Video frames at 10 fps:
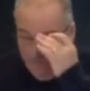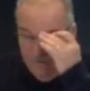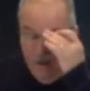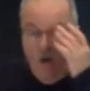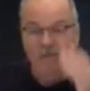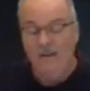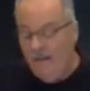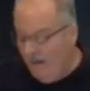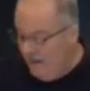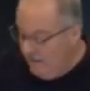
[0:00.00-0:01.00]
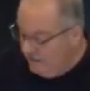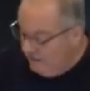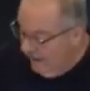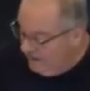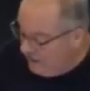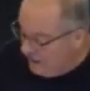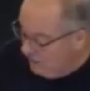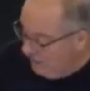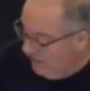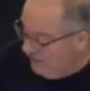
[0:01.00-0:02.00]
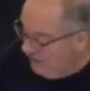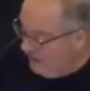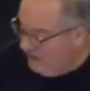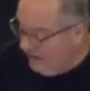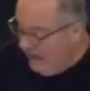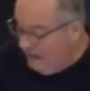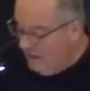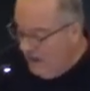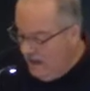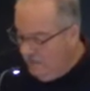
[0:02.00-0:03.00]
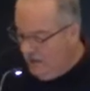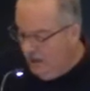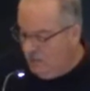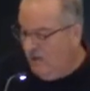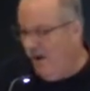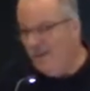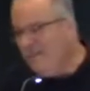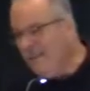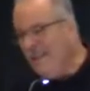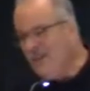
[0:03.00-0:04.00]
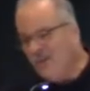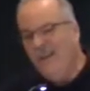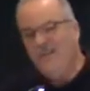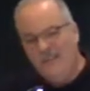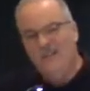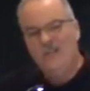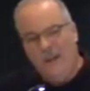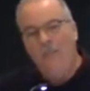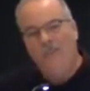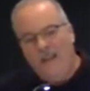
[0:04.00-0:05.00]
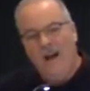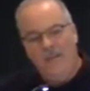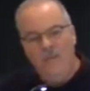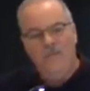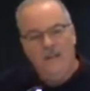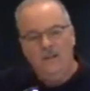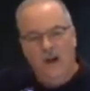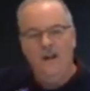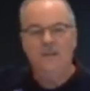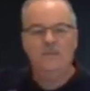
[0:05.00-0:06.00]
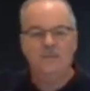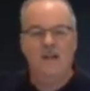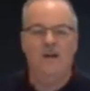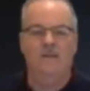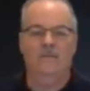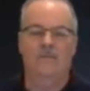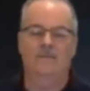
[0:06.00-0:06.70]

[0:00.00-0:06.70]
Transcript: often leading to us experiencing sin because we ultimately trust in something other than God himself.